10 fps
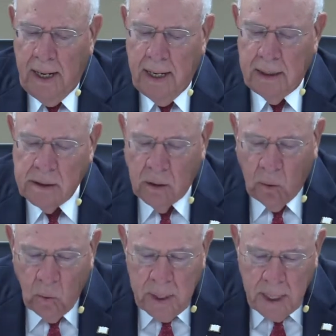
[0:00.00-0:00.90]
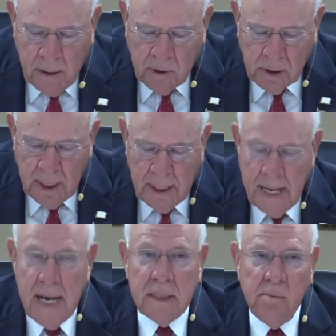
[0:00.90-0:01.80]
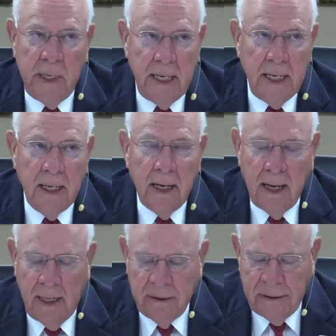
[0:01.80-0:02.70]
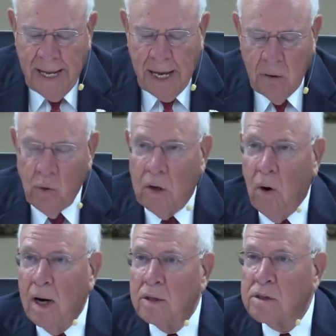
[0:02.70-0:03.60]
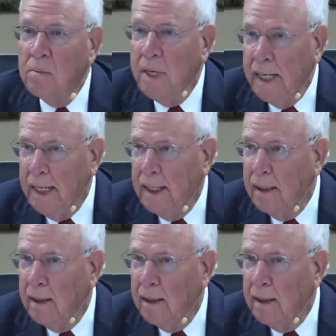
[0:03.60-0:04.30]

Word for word: And so we have to get his meaning, and that requires some digging.